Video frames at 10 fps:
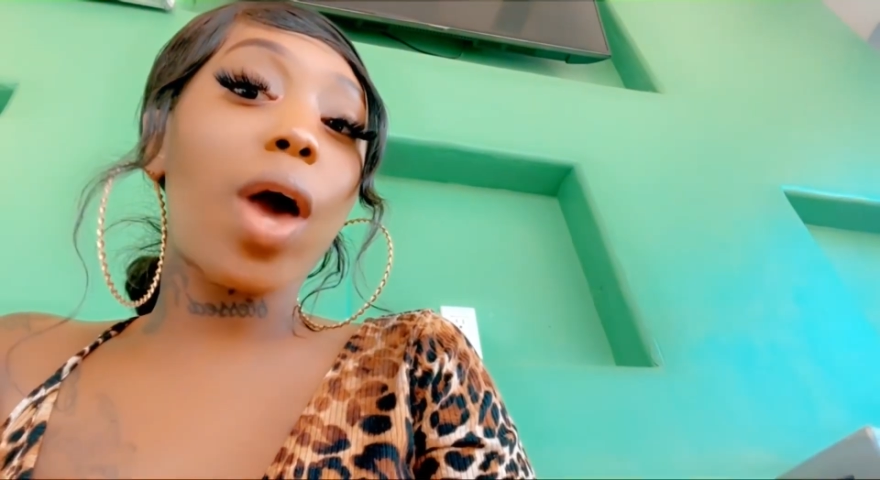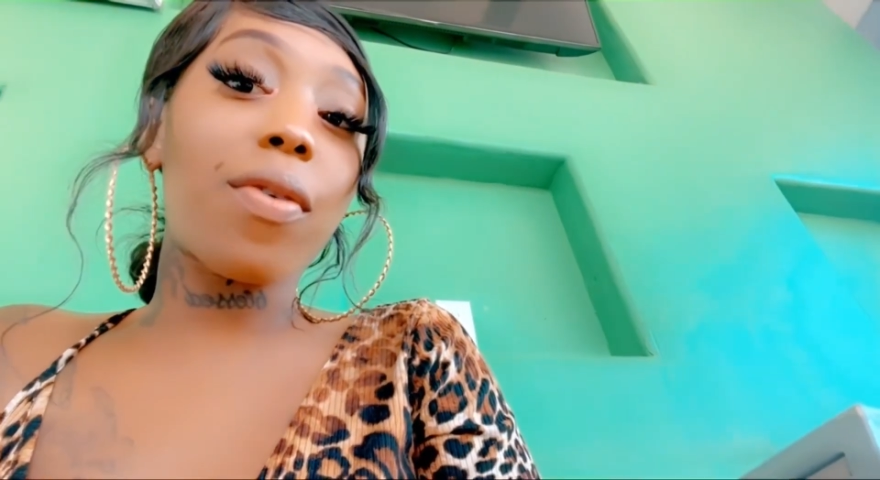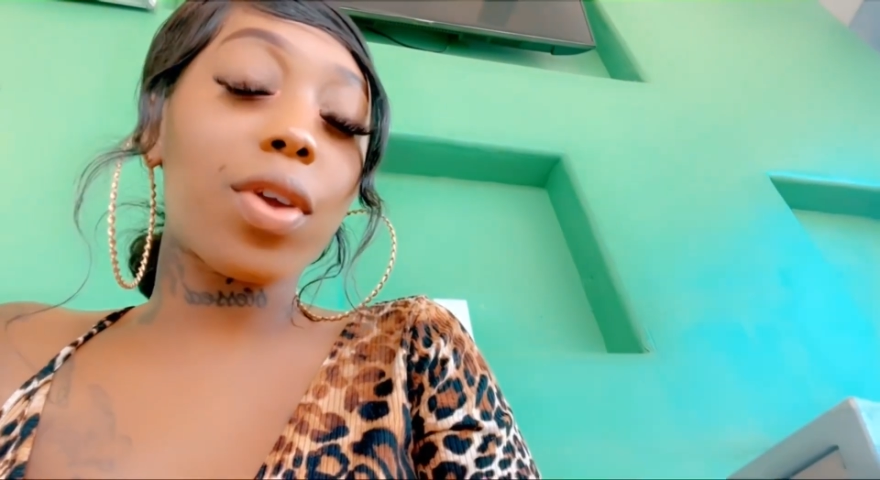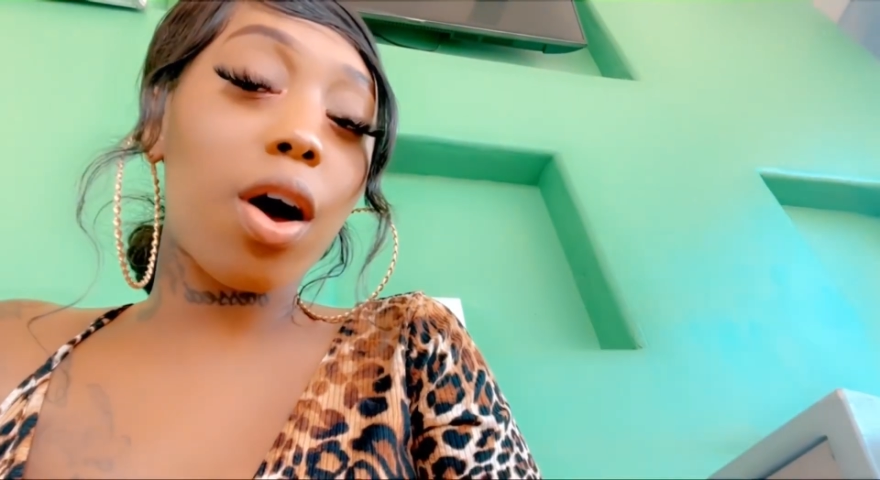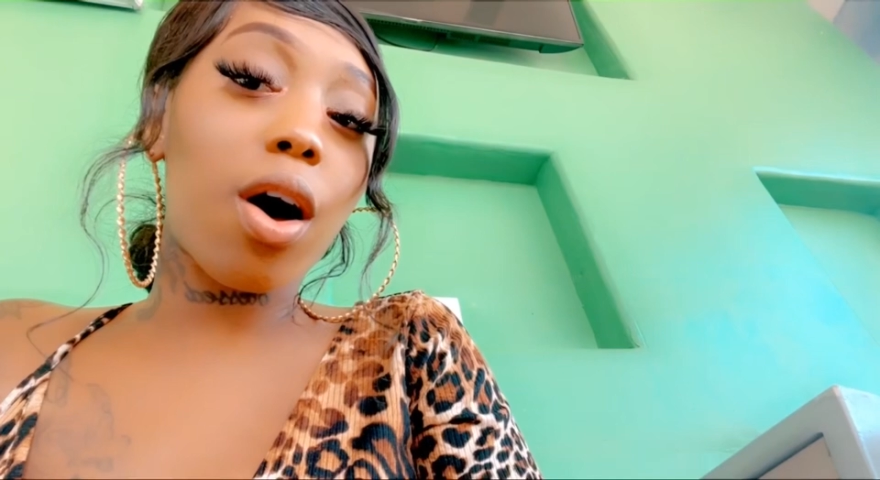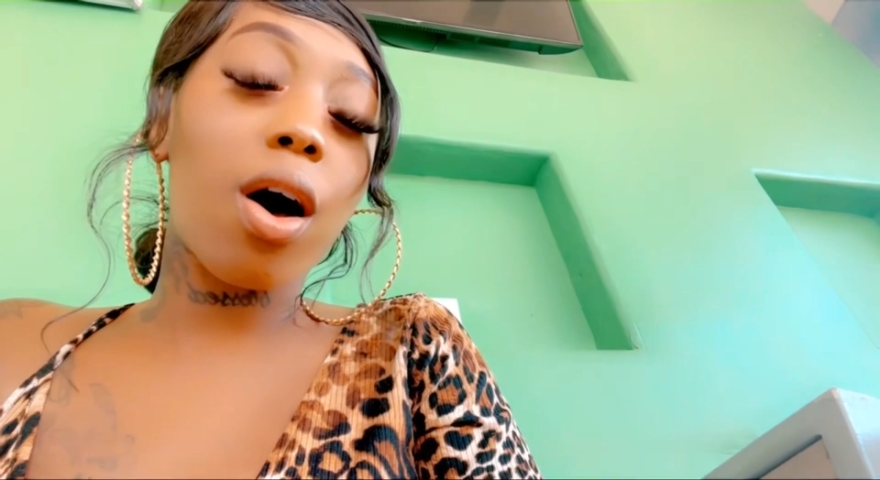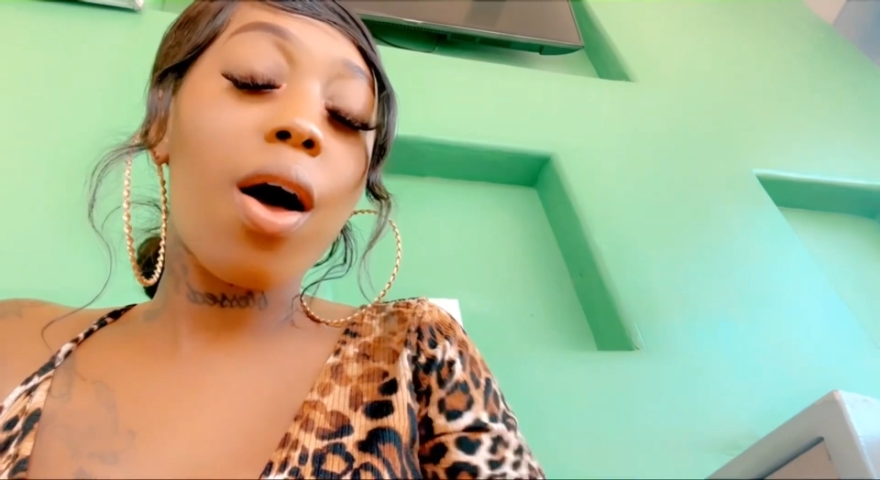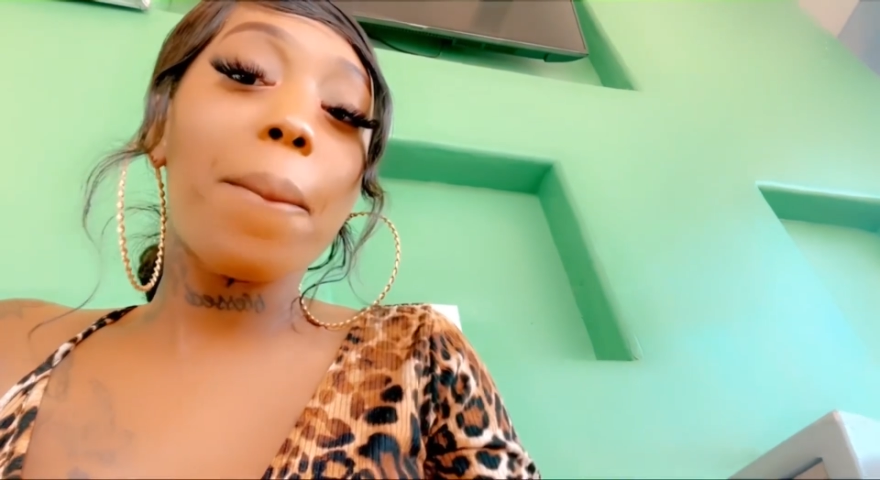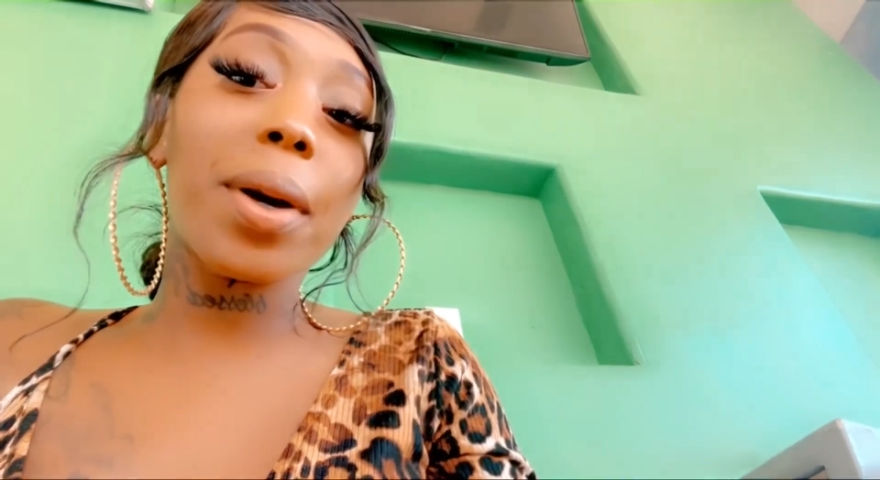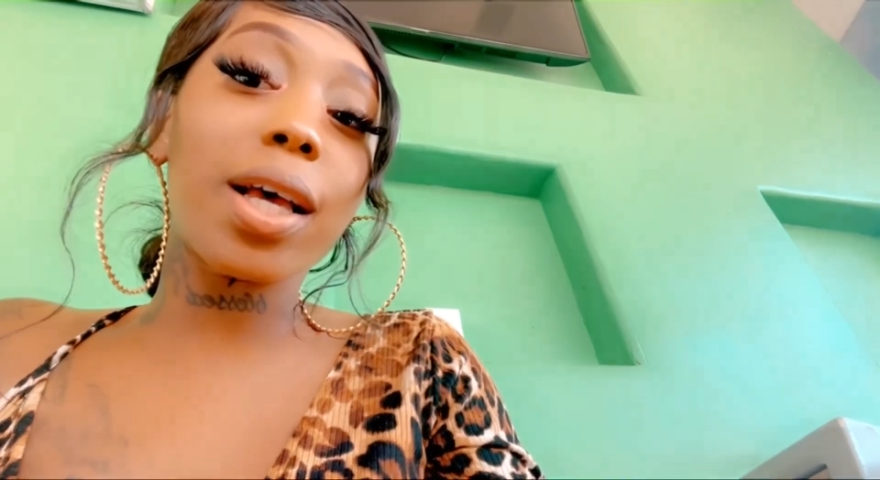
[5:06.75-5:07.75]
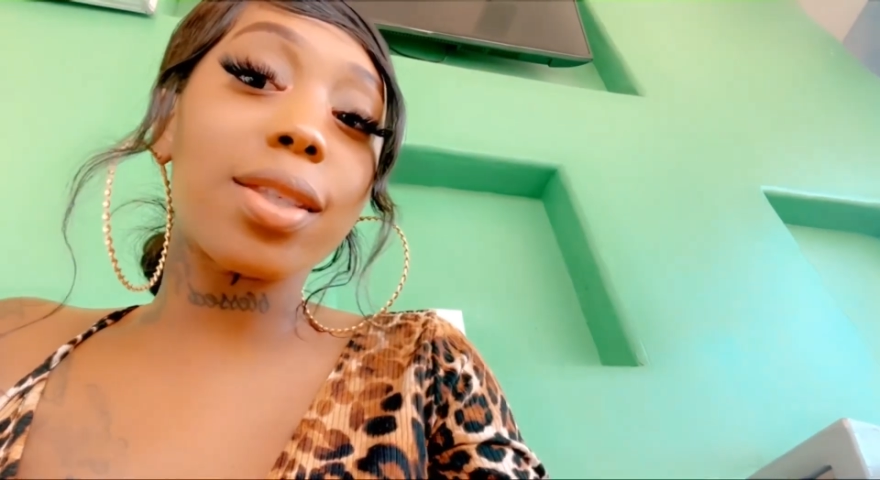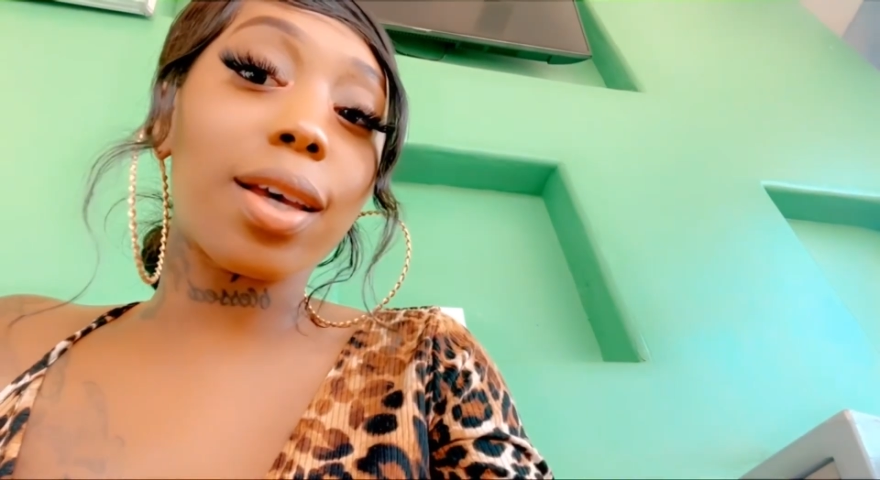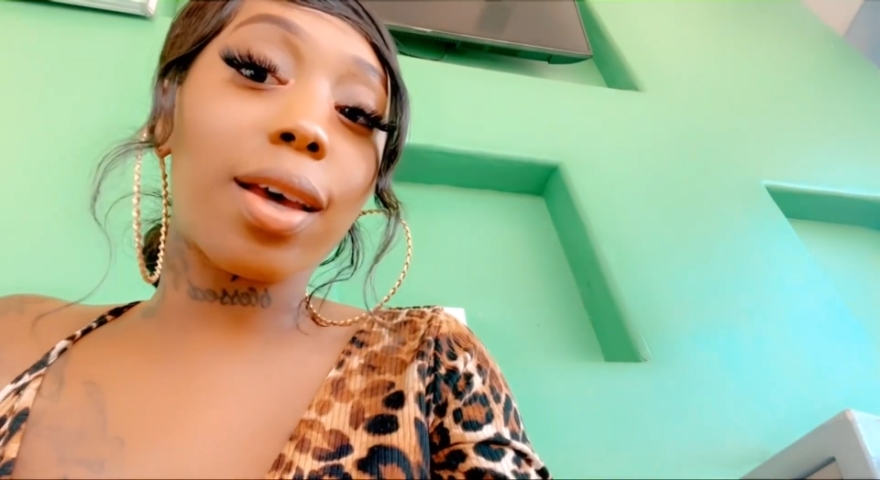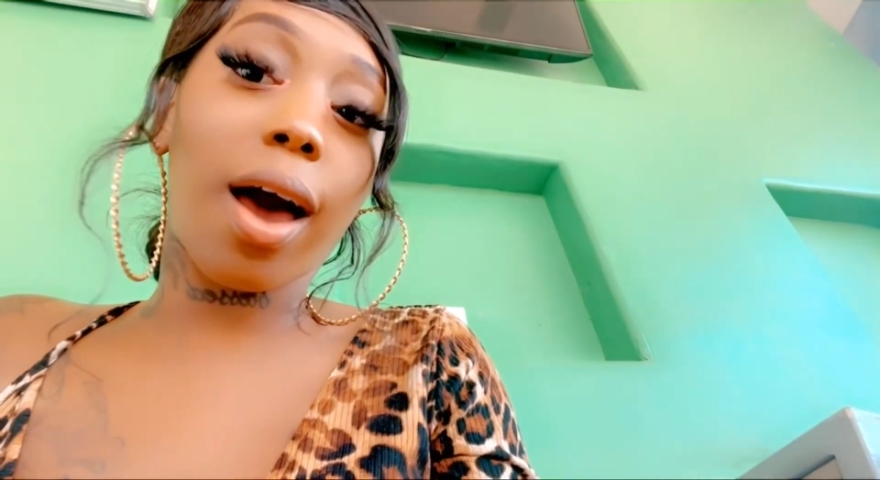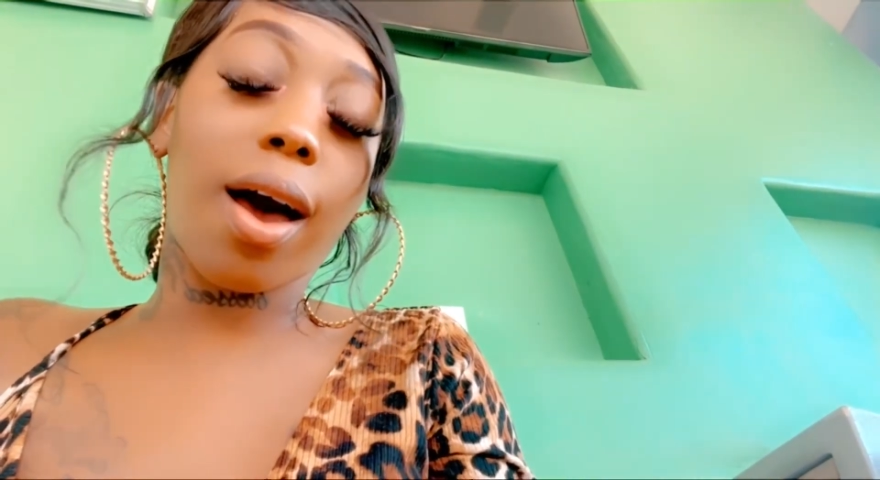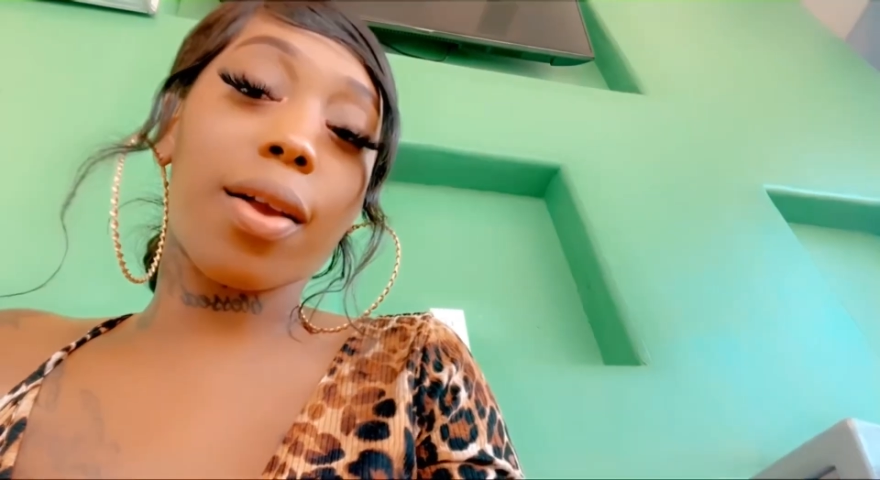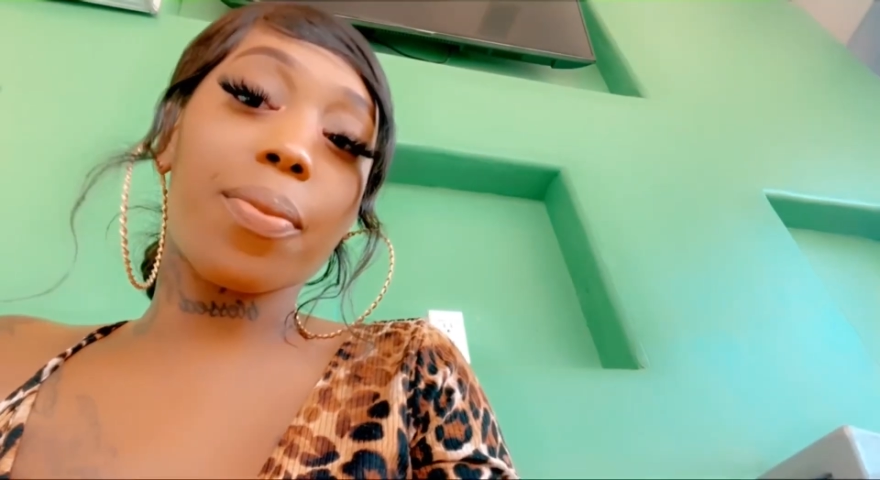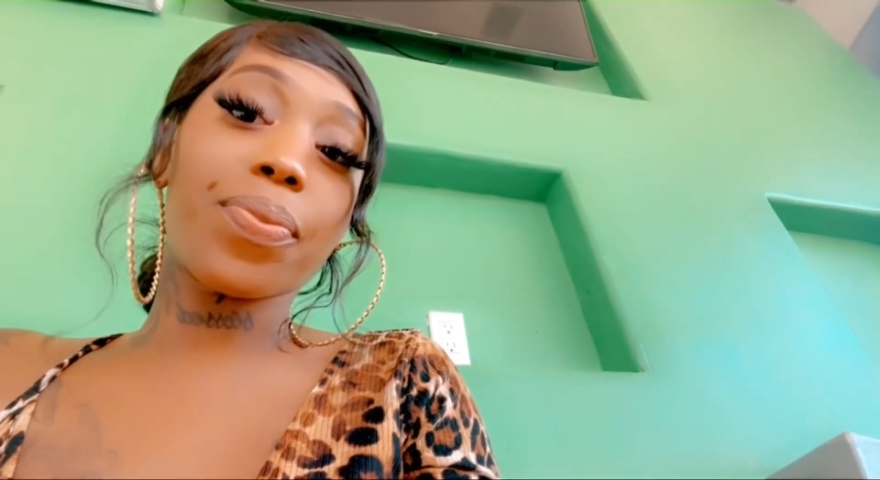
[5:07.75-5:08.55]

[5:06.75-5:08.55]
have it all because of God.